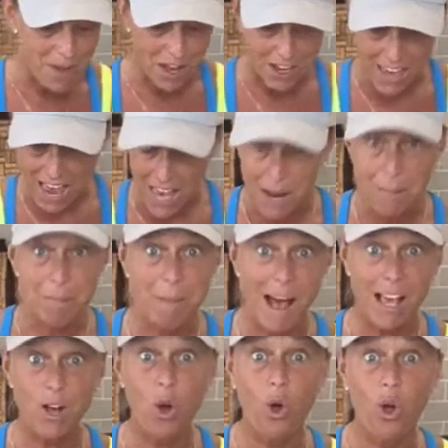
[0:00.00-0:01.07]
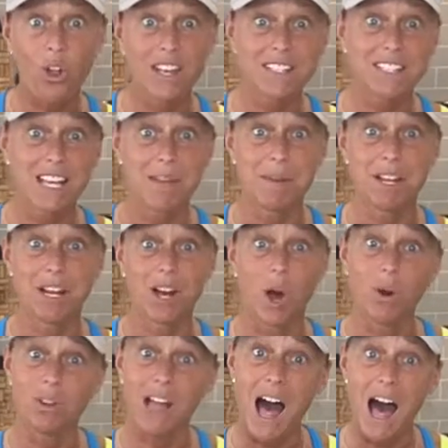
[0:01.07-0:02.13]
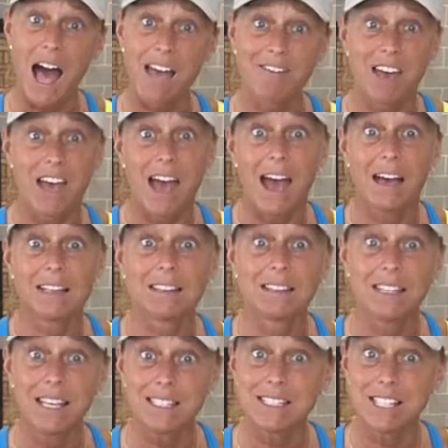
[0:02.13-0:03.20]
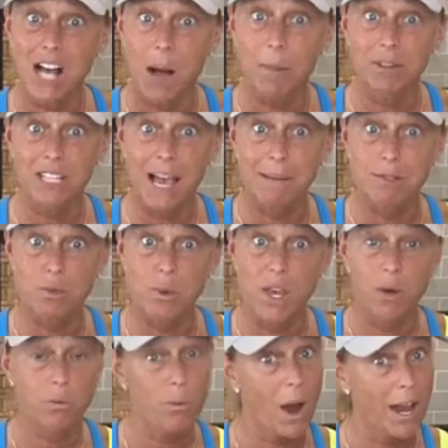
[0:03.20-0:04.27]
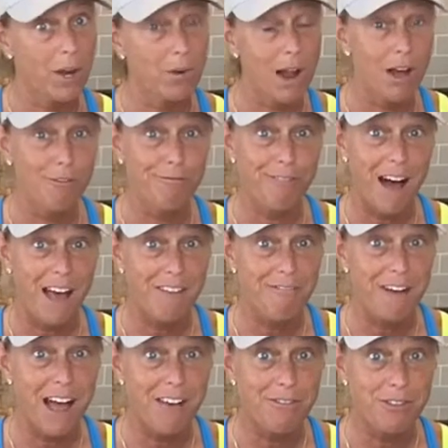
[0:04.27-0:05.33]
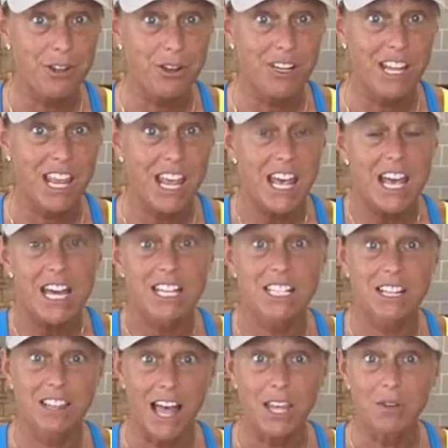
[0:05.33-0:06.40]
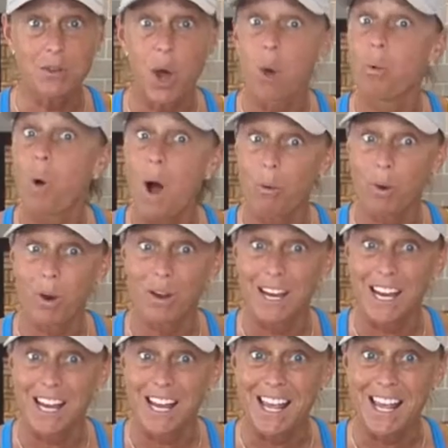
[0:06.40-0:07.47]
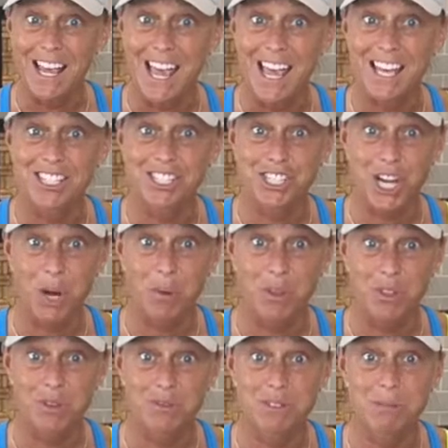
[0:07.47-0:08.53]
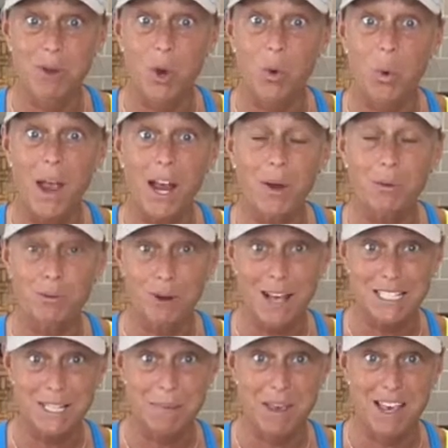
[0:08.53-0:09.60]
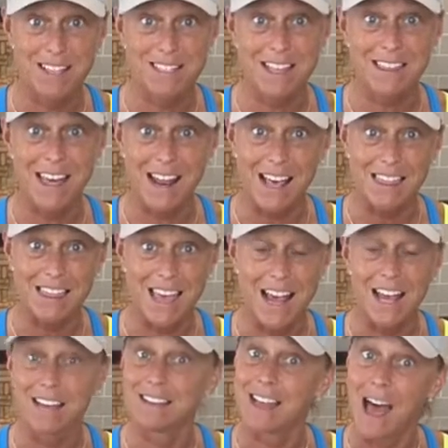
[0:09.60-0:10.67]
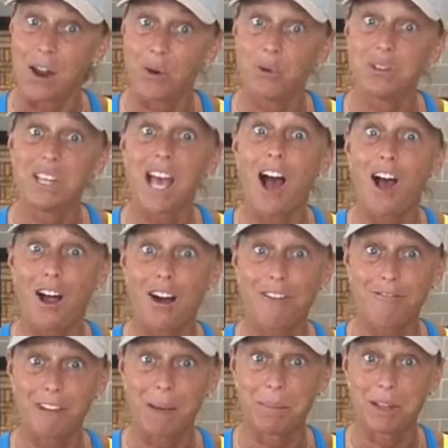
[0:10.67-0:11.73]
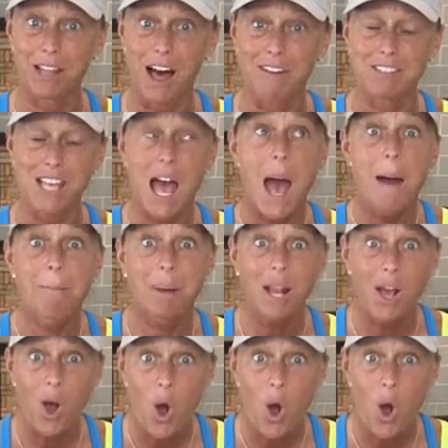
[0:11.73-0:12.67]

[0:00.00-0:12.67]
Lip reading: Again, my goal is gonna be to go live at least a couple times a week, right around 5:30, to let you know what we're eating and share with you some quick recipes that I think not only our family loves, but I